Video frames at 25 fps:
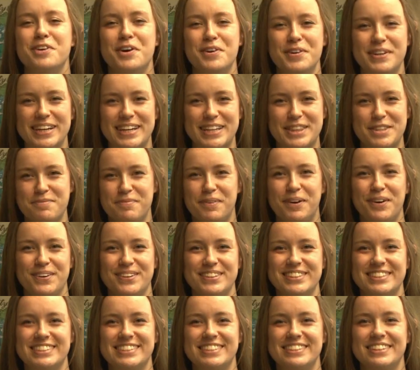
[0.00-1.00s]
Voting at the
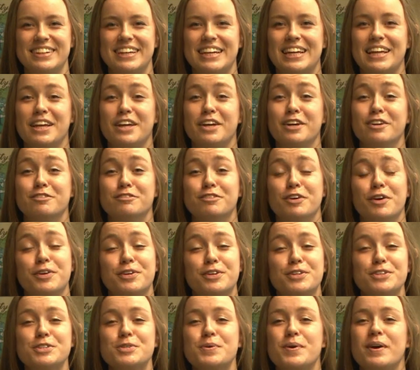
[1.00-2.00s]
polls.
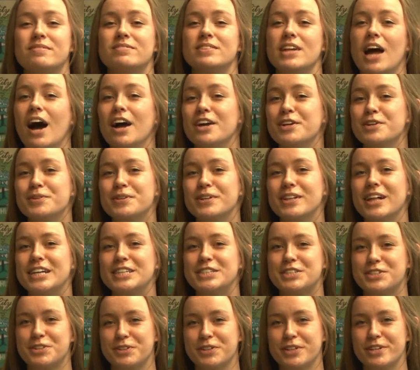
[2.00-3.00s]
Voters who have not
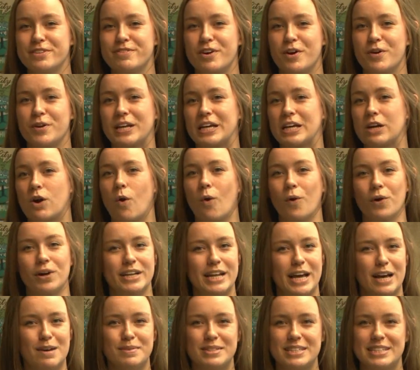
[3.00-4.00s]
utilized early voting or
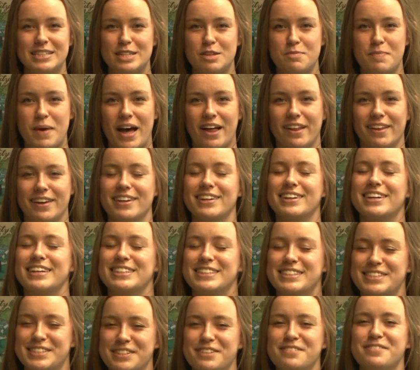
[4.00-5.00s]
an absentee ballot
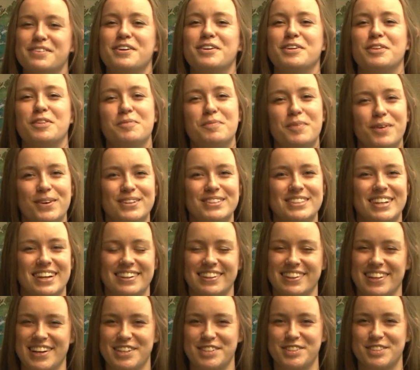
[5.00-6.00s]
can still vote at the polls
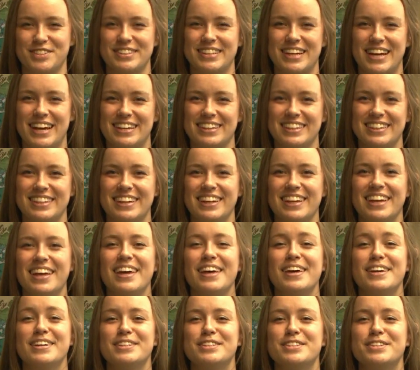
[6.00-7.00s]
on Election Day.
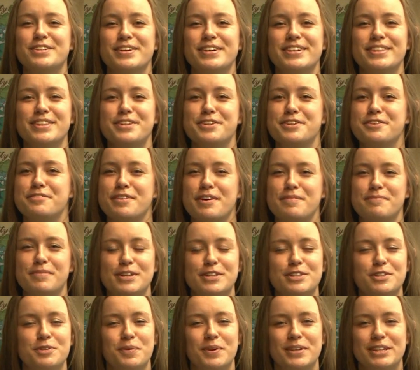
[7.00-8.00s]
During the
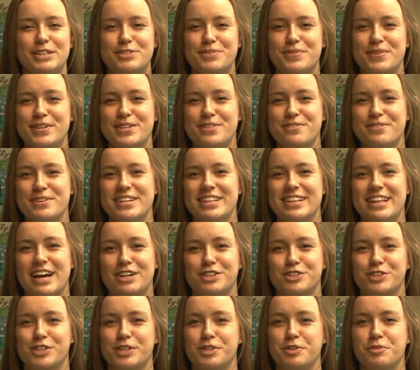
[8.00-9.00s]
November twenty twenty-three
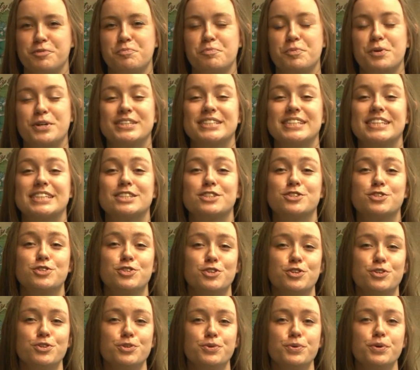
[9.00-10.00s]
election, precincts
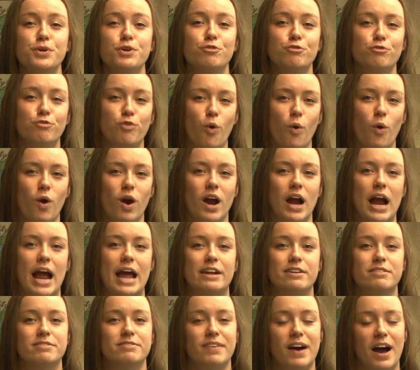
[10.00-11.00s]
two, four,
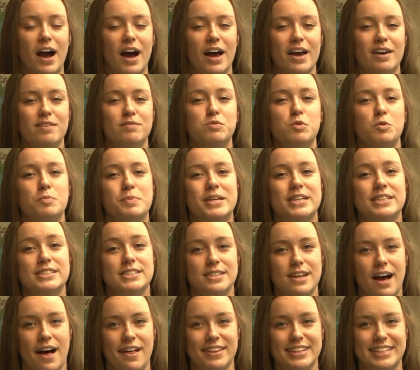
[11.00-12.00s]
and five will be
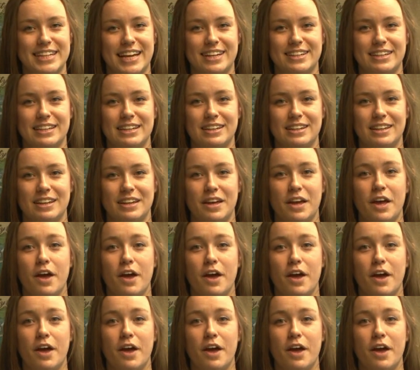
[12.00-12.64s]
consolidated.